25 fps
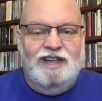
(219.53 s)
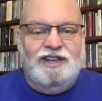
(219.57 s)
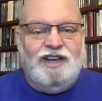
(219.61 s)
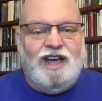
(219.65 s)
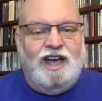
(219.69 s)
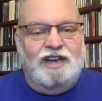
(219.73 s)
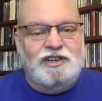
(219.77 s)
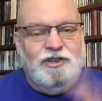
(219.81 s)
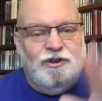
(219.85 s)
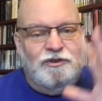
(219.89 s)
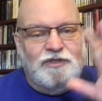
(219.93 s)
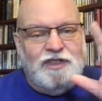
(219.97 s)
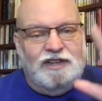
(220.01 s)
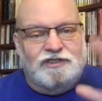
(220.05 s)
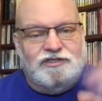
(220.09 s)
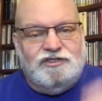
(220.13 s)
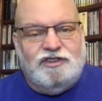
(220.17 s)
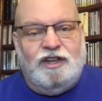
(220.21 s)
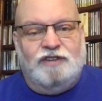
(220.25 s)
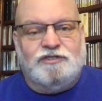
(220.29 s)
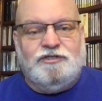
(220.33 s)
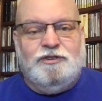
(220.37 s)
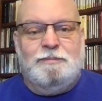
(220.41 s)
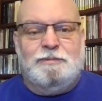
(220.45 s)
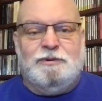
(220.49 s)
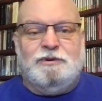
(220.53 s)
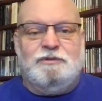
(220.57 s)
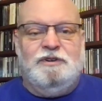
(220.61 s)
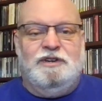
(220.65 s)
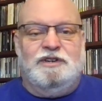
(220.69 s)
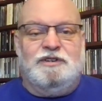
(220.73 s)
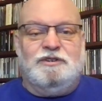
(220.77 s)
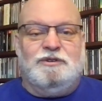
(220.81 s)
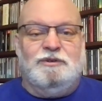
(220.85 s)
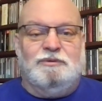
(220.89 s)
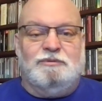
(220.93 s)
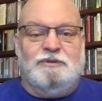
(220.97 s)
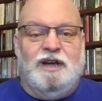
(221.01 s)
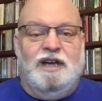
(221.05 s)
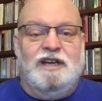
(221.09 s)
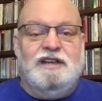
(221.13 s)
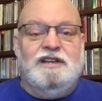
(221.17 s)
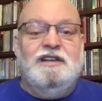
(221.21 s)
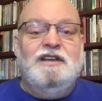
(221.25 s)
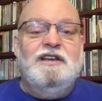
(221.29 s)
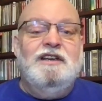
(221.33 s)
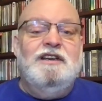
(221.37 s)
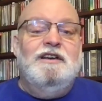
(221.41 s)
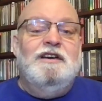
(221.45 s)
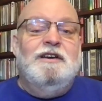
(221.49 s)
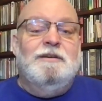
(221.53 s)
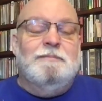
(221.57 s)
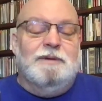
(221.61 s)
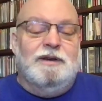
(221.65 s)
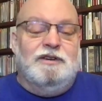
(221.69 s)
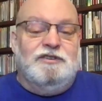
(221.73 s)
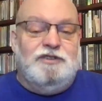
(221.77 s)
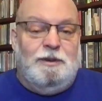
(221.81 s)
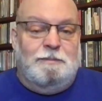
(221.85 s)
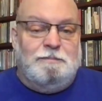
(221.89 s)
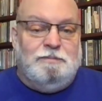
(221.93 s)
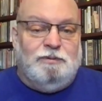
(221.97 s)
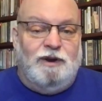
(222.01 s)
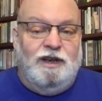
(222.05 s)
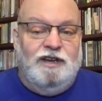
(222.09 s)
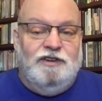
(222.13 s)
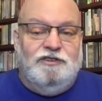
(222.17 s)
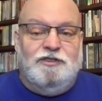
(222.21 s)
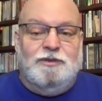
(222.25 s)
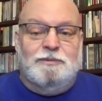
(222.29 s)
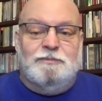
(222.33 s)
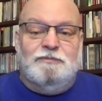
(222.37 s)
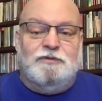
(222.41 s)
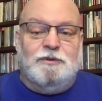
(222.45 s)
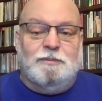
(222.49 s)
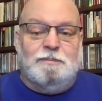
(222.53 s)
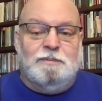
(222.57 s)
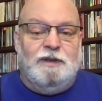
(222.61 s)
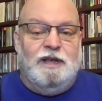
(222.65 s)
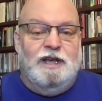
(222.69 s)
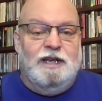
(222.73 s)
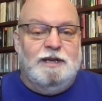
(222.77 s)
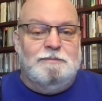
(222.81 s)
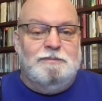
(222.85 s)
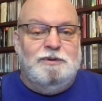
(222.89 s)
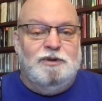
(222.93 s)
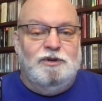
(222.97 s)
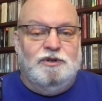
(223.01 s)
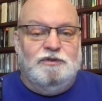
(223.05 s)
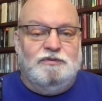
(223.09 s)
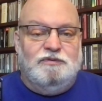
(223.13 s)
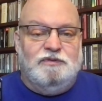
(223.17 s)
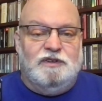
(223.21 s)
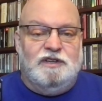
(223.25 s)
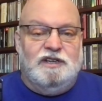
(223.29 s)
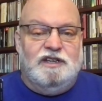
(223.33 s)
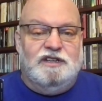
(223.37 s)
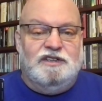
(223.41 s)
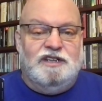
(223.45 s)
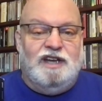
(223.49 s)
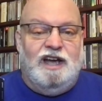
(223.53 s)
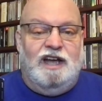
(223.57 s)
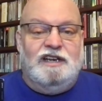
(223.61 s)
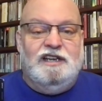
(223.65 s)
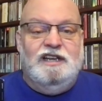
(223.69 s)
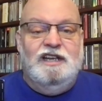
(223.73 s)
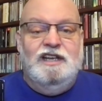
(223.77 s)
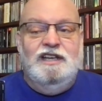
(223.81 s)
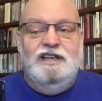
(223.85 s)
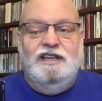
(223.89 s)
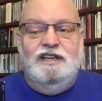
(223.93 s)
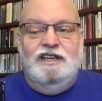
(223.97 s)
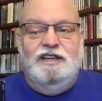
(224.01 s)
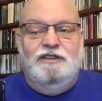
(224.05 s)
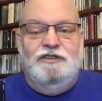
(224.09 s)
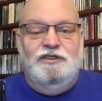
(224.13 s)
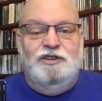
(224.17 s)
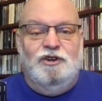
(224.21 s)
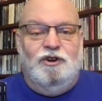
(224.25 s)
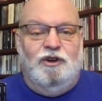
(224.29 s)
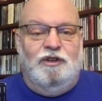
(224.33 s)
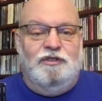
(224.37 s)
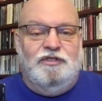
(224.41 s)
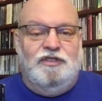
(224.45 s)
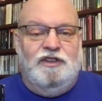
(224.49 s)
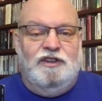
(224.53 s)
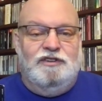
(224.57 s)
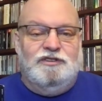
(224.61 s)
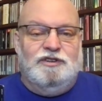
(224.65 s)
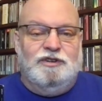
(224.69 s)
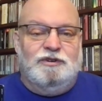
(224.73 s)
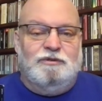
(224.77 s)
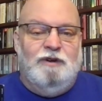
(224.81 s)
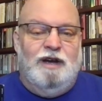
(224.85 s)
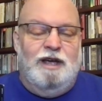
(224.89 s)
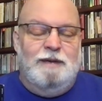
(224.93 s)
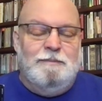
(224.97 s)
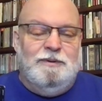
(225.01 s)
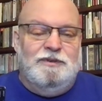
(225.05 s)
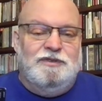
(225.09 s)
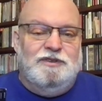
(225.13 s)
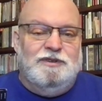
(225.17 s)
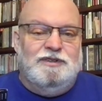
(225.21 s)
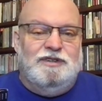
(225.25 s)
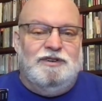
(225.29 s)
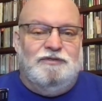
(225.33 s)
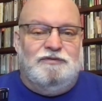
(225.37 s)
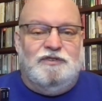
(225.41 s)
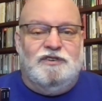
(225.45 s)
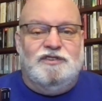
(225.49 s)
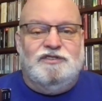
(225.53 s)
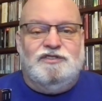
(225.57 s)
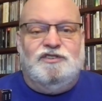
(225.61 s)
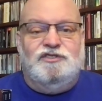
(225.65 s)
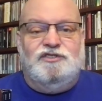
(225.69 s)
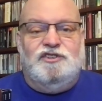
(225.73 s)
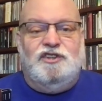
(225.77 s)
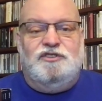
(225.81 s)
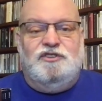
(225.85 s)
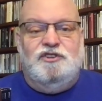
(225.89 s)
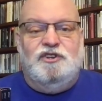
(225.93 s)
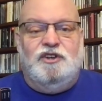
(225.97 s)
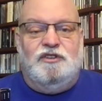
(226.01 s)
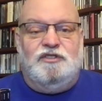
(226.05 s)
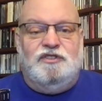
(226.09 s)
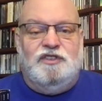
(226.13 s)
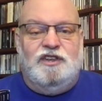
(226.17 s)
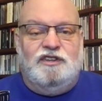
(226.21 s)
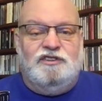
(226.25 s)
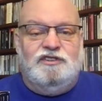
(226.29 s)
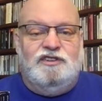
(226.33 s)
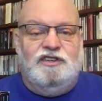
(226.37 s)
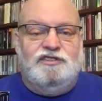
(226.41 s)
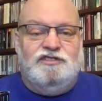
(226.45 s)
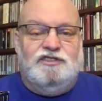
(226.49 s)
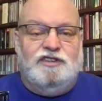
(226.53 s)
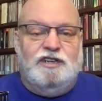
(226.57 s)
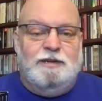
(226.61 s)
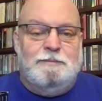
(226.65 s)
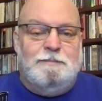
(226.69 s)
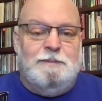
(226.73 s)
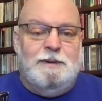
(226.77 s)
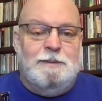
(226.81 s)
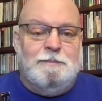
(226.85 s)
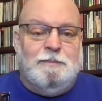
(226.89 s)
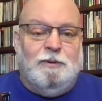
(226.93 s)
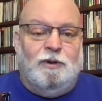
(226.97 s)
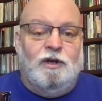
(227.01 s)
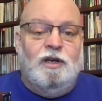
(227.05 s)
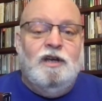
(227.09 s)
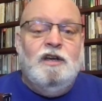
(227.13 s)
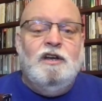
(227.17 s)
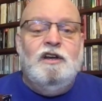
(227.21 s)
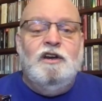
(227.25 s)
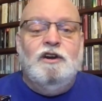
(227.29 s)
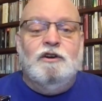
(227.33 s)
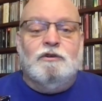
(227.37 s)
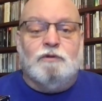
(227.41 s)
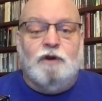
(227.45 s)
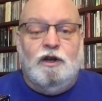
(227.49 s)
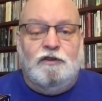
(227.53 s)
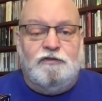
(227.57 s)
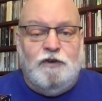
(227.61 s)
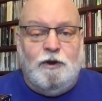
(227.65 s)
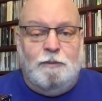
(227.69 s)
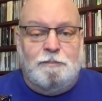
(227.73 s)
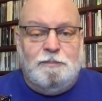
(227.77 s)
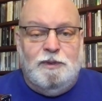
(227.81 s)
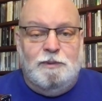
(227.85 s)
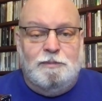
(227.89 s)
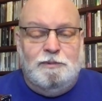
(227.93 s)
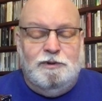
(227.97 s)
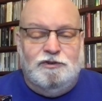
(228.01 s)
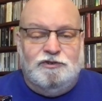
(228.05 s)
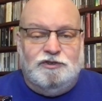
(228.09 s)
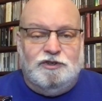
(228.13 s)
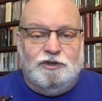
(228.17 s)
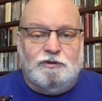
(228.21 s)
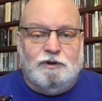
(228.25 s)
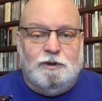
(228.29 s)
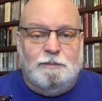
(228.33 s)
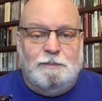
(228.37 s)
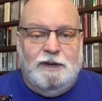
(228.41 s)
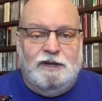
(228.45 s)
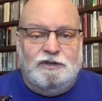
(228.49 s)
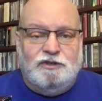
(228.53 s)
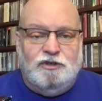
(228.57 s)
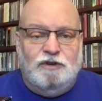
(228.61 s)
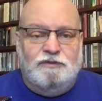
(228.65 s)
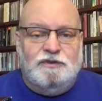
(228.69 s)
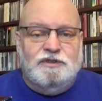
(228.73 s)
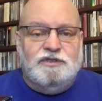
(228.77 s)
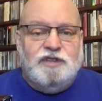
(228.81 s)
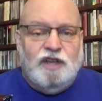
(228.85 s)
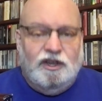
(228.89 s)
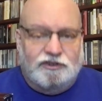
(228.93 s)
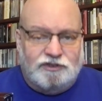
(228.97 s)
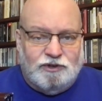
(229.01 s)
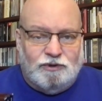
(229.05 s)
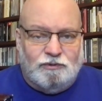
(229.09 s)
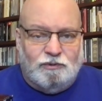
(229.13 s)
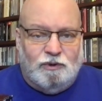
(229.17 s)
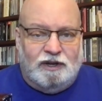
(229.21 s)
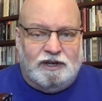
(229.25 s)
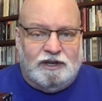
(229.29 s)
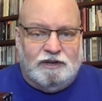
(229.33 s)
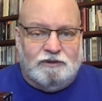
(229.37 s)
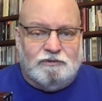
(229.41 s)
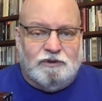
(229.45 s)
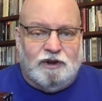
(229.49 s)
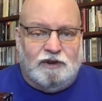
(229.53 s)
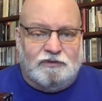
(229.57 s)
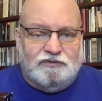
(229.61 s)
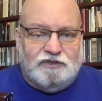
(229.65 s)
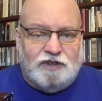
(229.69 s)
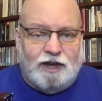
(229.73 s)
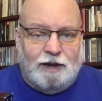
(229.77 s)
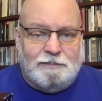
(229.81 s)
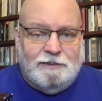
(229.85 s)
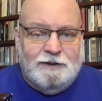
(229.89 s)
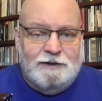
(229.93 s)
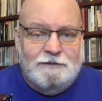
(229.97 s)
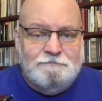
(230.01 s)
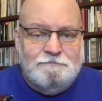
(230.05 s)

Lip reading: I know that sounds hypocritical, right? Because I praise them for playing beautifully and not in the authentic way. But the difference is that the authenticity people rough up the music where Beethoven doesn't want it roughed up.